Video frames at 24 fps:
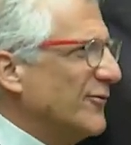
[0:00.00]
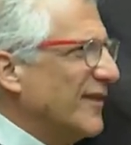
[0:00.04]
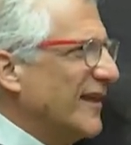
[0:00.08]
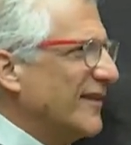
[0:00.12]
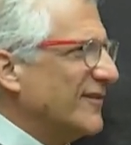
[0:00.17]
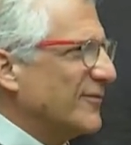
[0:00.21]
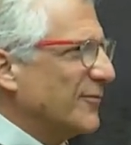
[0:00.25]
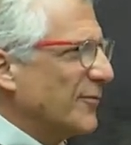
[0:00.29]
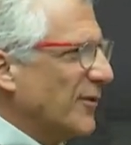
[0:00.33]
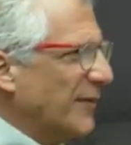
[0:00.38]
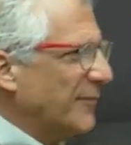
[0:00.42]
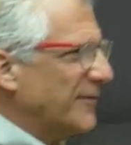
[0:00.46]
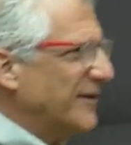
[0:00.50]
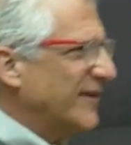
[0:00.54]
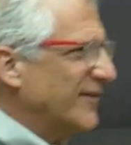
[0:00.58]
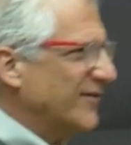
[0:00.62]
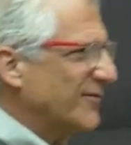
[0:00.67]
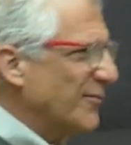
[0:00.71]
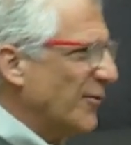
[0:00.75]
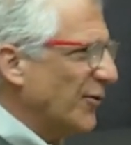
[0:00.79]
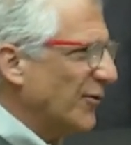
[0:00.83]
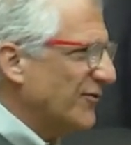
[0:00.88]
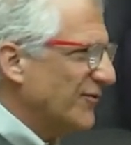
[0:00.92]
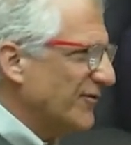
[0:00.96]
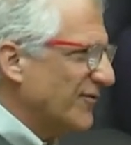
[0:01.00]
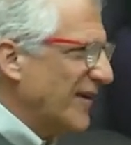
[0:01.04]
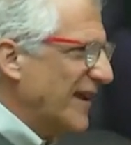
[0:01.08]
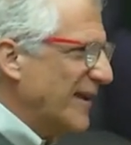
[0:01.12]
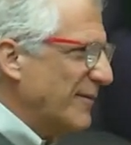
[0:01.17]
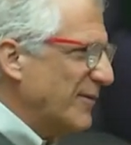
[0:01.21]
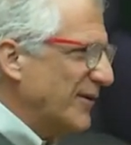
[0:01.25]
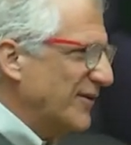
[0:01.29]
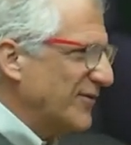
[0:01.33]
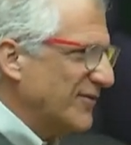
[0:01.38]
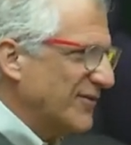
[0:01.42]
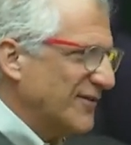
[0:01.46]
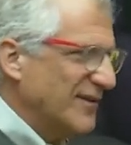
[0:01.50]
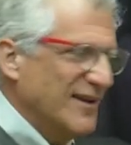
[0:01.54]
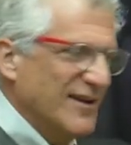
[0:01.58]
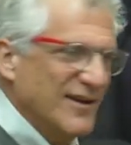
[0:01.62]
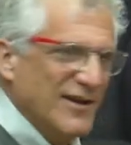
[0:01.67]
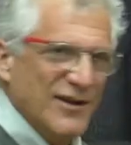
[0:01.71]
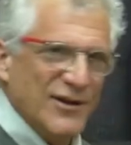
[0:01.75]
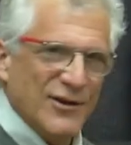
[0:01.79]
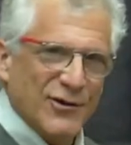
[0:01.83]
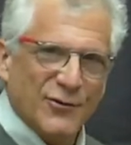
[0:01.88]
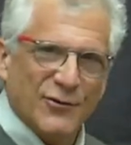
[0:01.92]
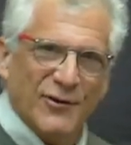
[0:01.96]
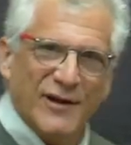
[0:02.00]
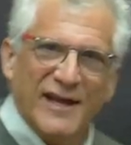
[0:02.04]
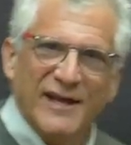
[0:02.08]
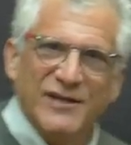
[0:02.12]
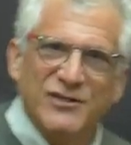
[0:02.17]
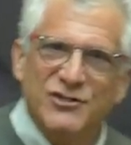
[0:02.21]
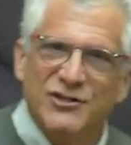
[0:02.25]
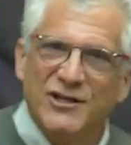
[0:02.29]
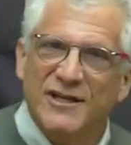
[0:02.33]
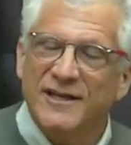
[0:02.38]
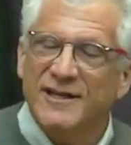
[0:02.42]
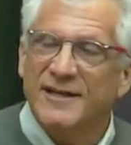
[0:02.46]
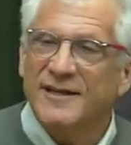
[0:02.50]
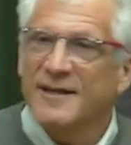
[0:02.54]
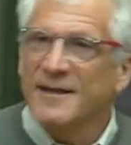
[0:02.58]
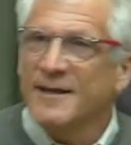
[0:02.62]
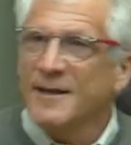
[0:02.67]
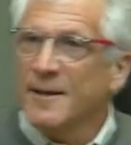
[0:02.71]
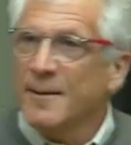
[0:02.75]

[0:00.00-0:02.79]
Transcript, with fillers: That's probably his most famous creation.